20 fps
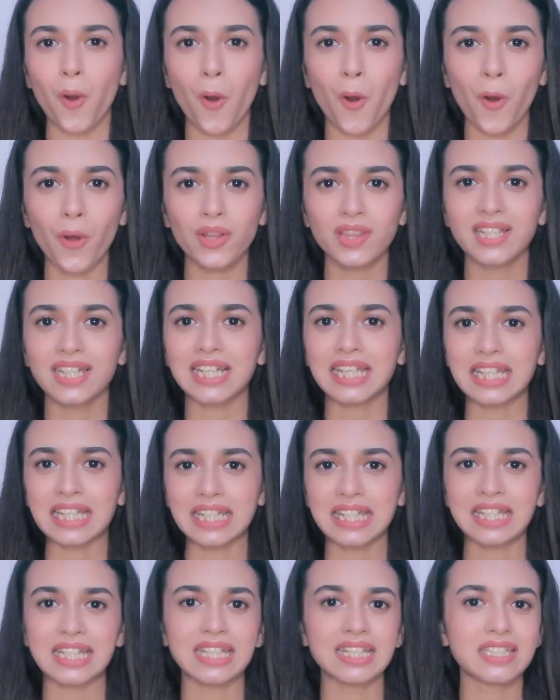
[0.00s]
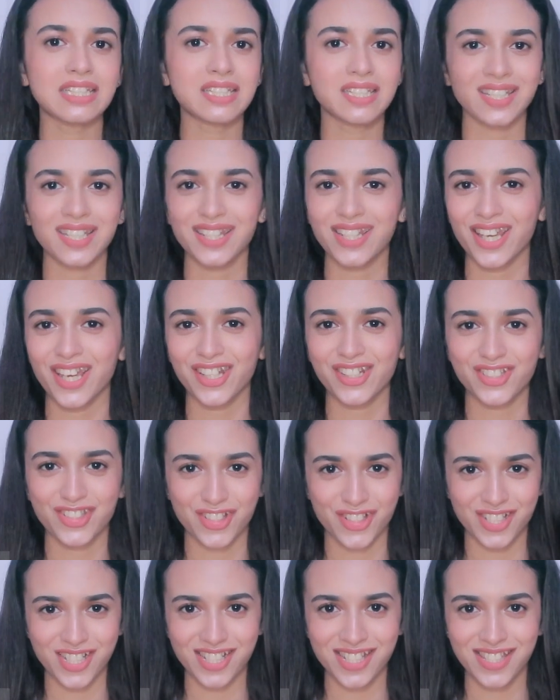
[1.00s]
all the Indian
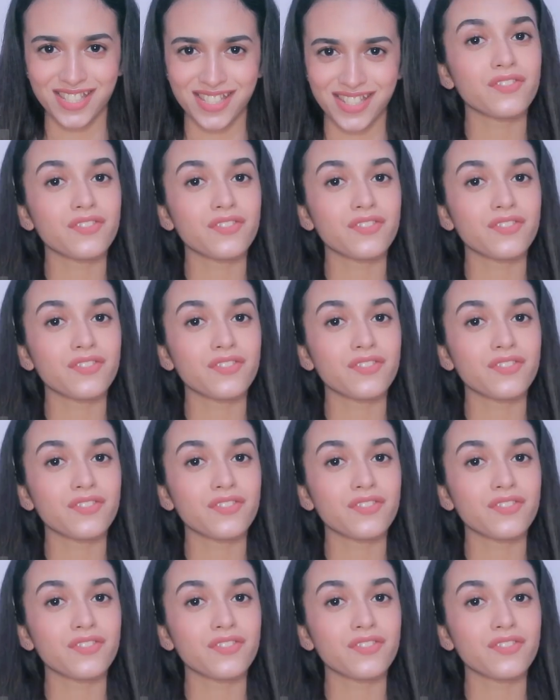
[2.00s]
teenagers.